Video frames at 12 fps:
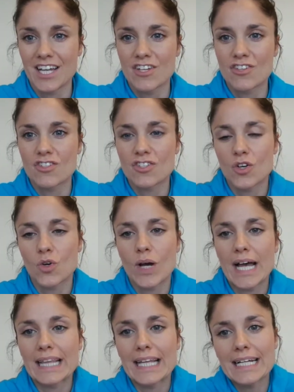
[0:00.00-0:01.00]
So
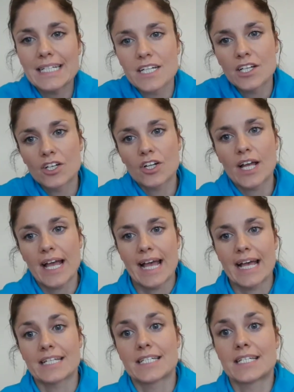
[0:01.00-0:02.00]
I'd like to look
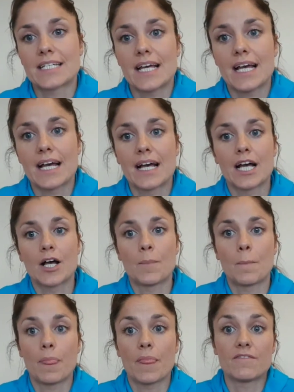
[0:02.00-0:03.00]
at
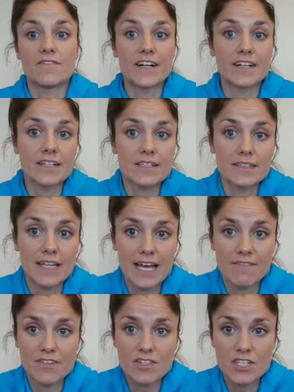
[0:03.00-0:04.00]
vertical
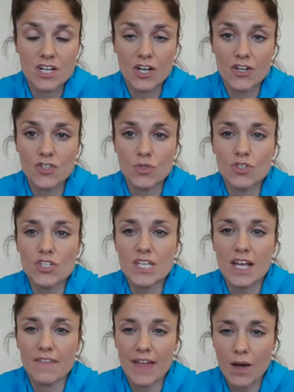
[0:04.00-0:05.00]
levels now, so just
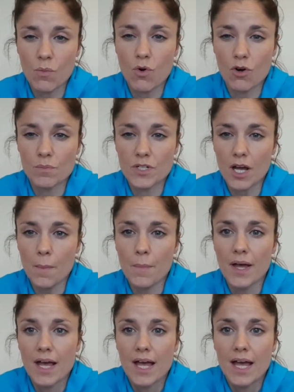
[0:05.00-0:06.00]
get that warmed up.
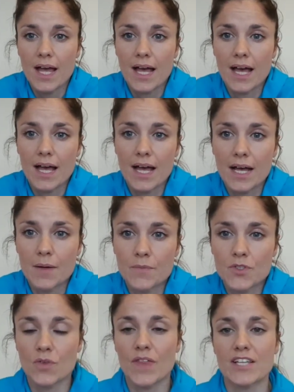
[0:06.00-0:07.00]

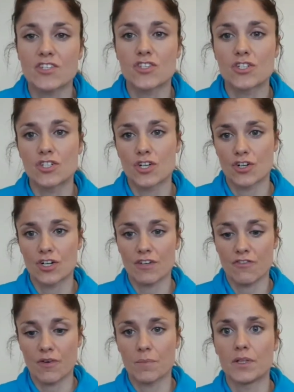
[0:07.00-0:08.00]
So that's the journey
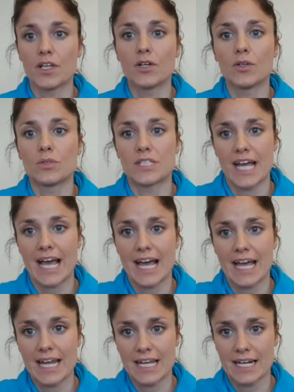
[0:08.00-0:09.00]
from low to
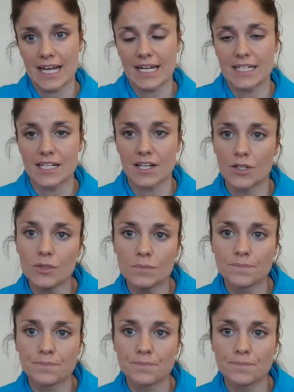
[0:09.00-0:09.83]
high and high to low.